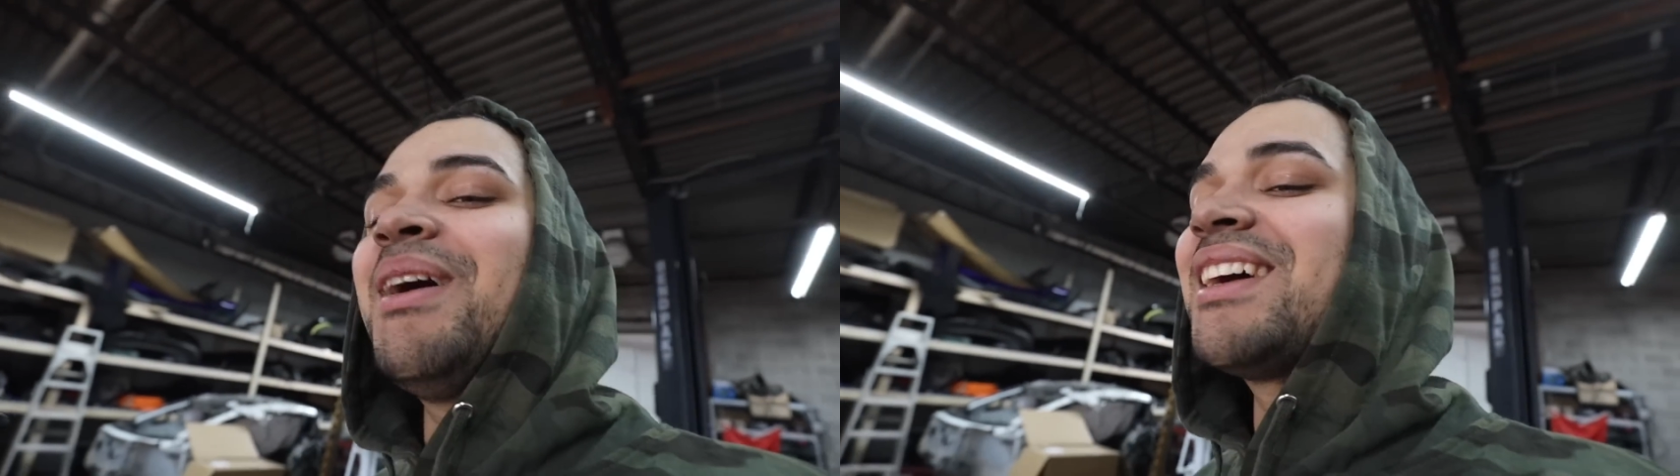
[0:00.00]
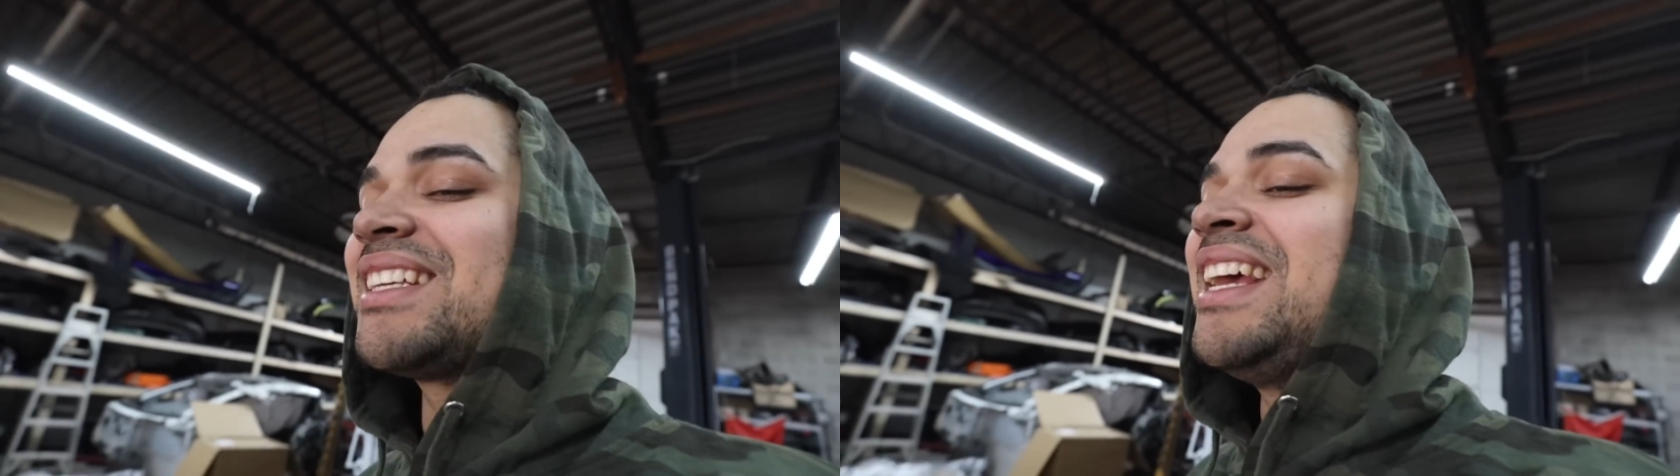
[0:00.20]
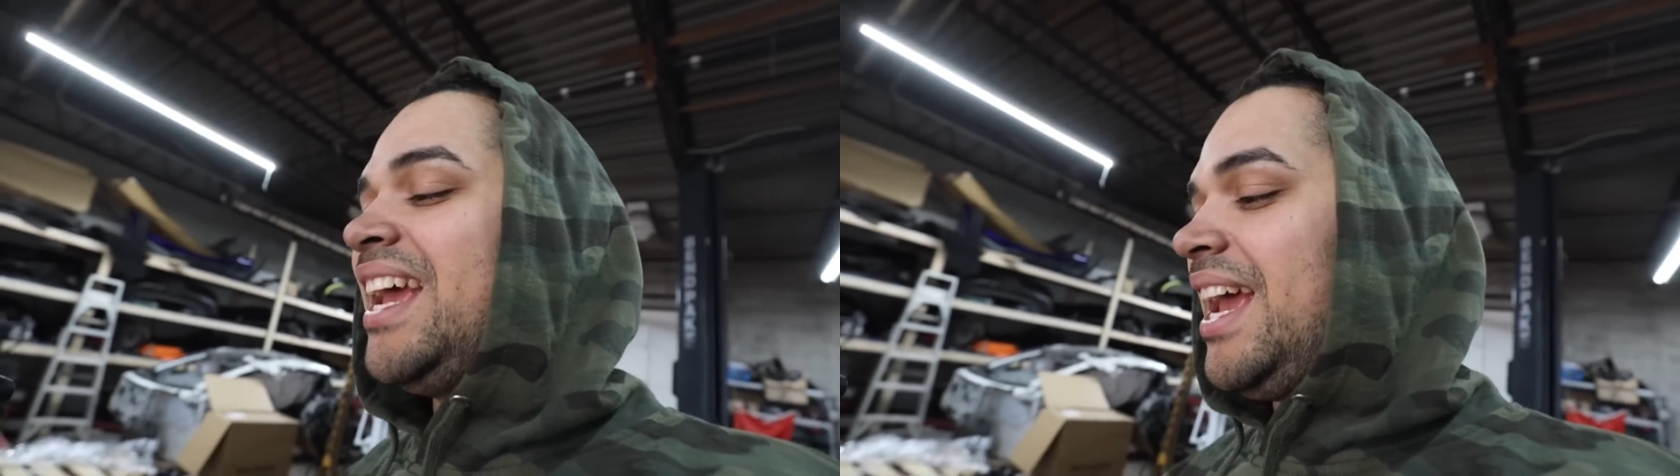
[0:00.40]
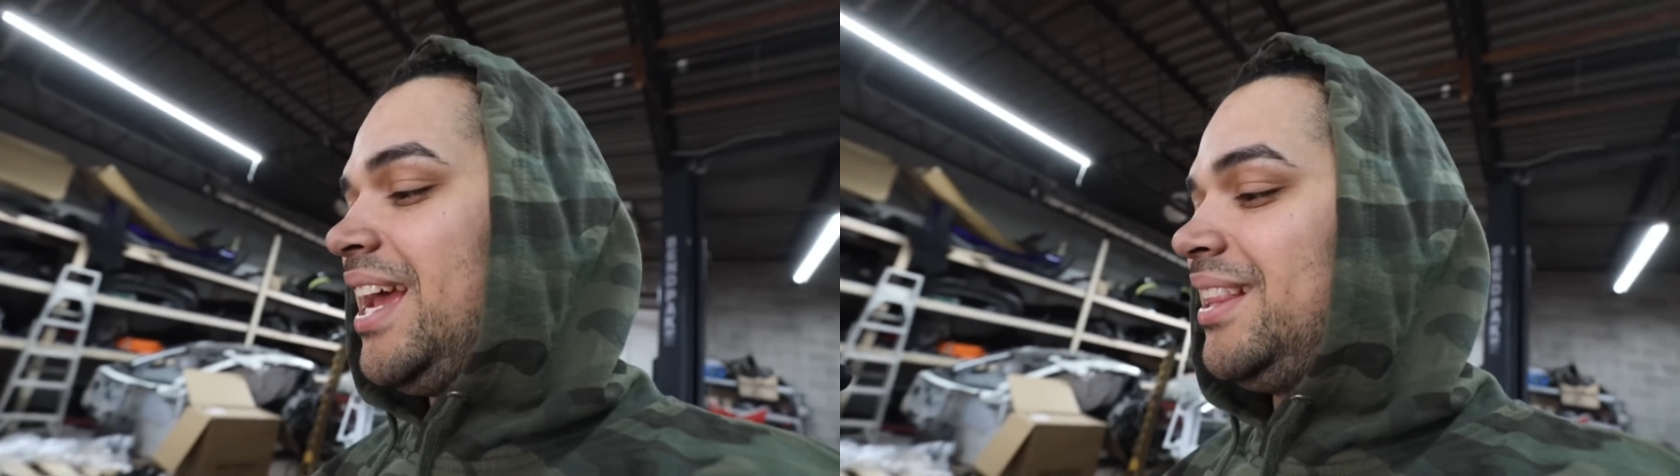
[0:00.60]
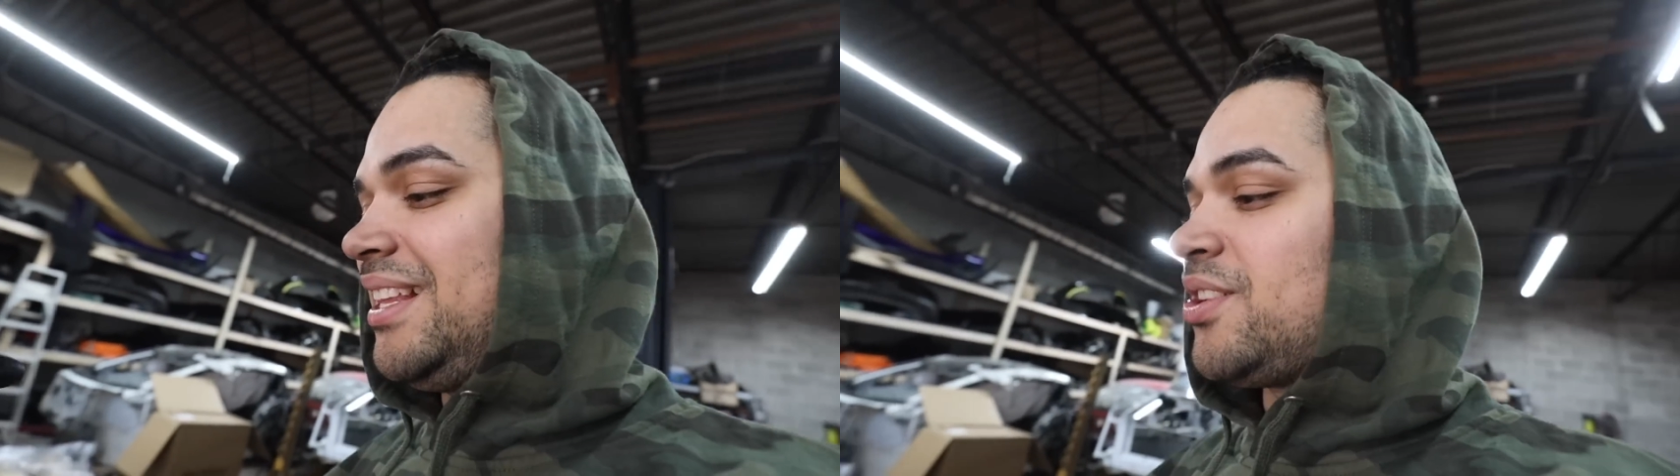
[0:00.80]
box
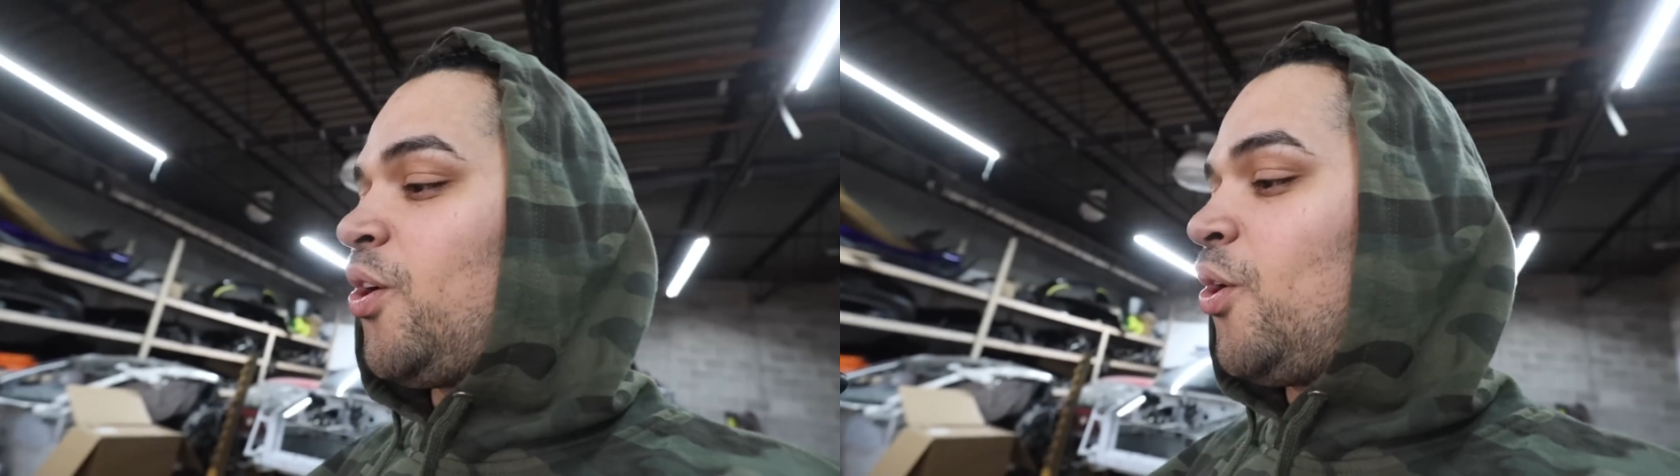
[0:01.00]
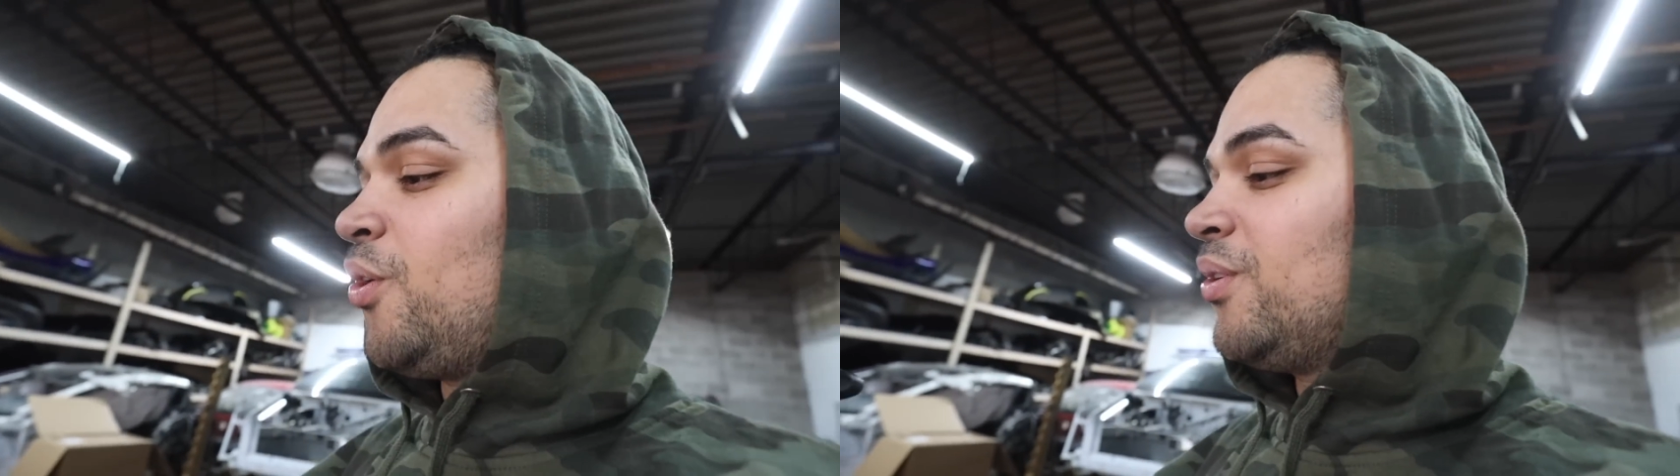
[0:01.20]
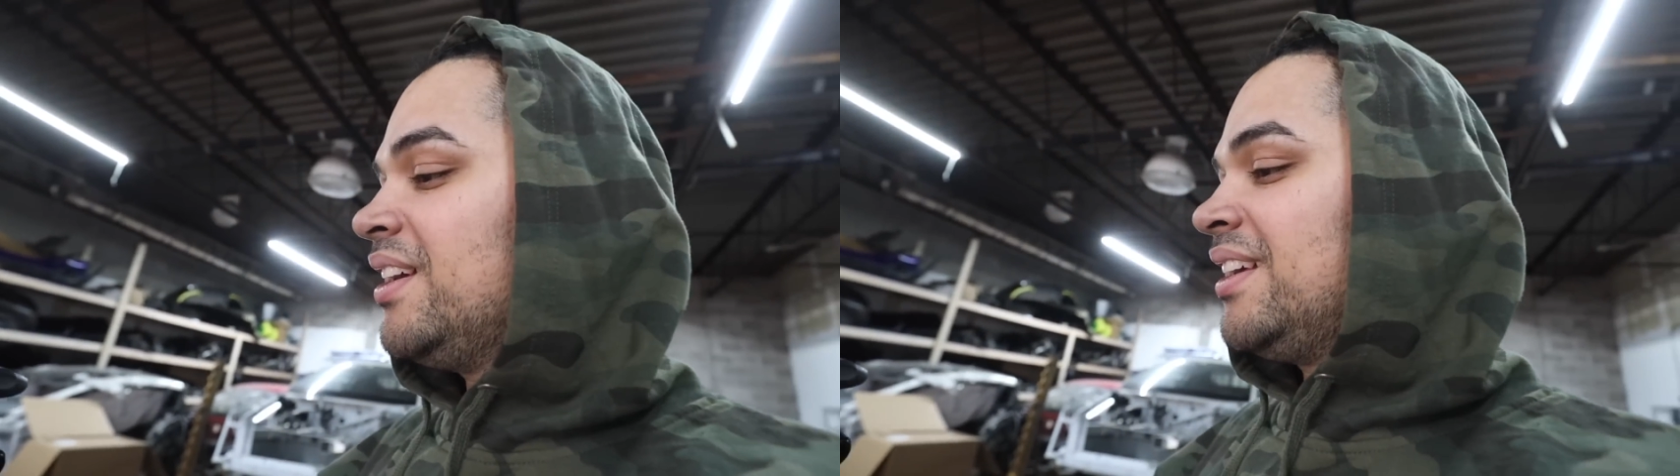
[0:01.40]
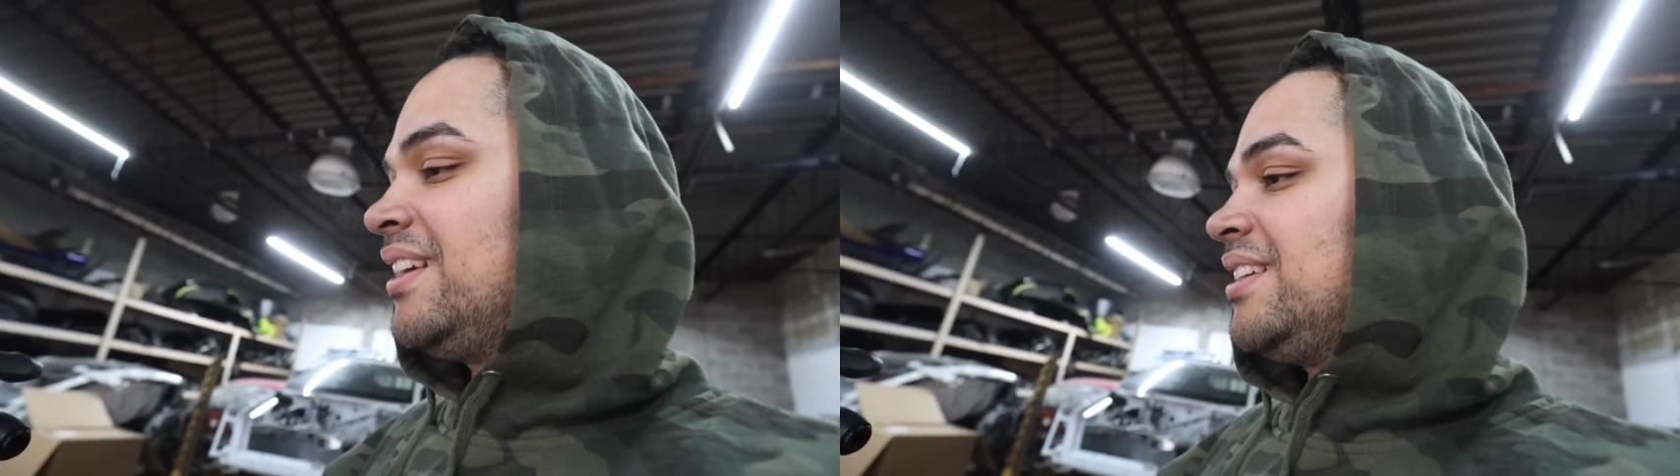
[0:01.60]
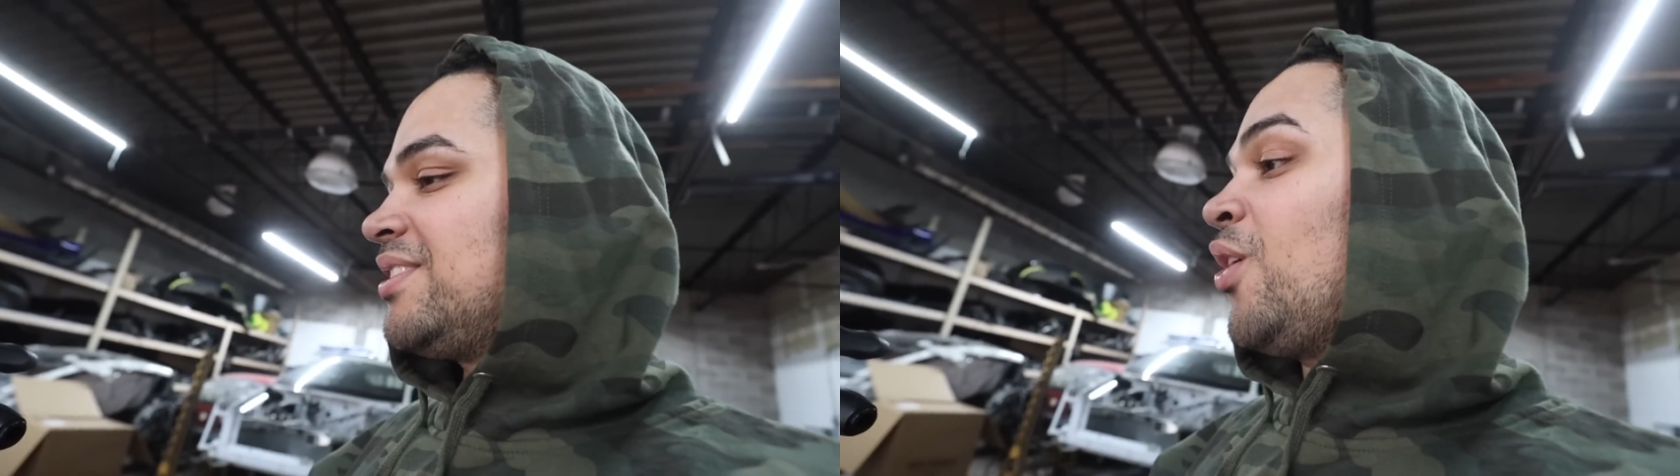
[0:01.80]
in this whole
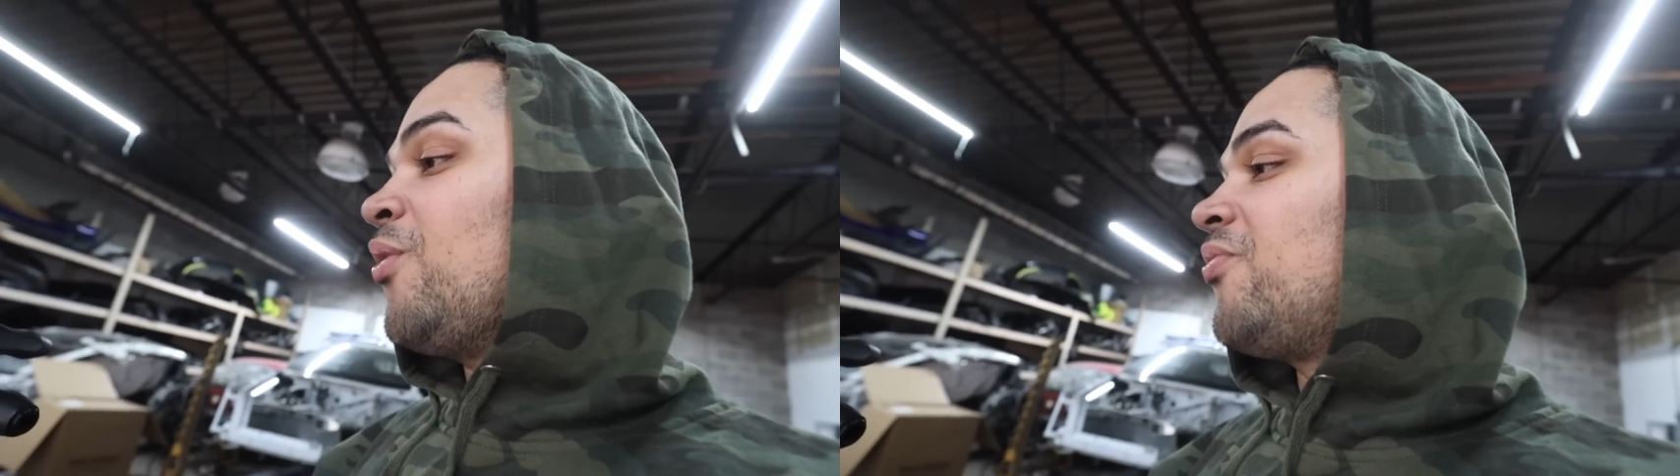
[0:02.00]
so